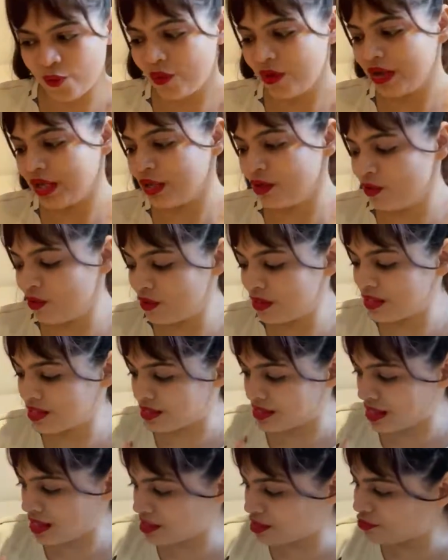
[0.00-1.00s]
This
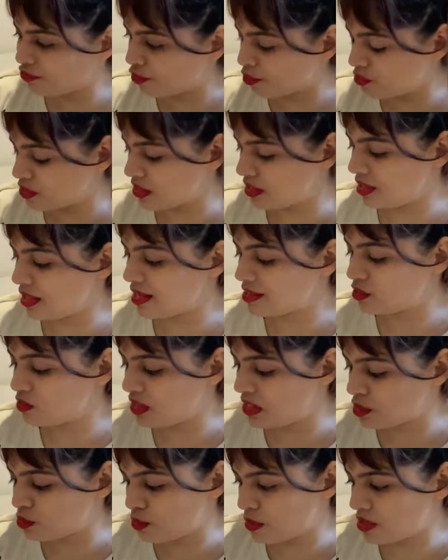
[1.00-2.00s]
has Frozen as well
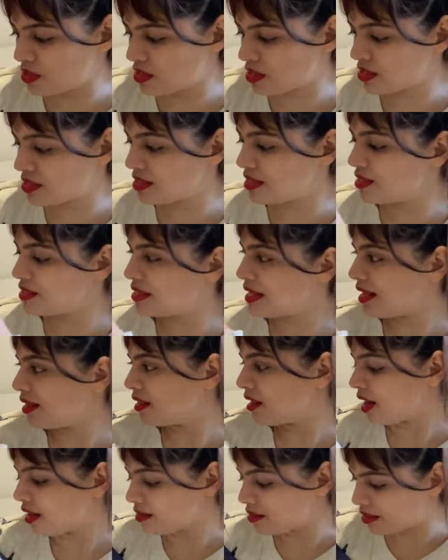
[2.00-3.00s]
as Princesses and
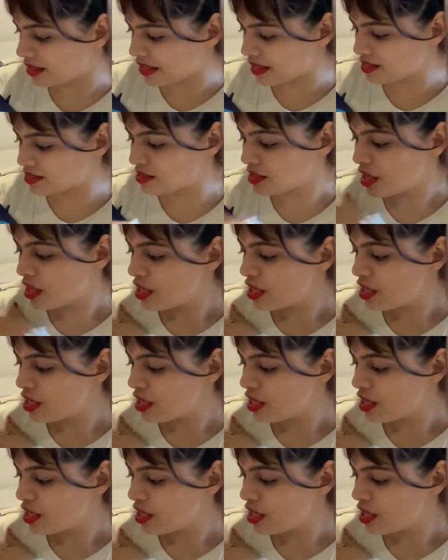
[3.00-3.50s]
other things.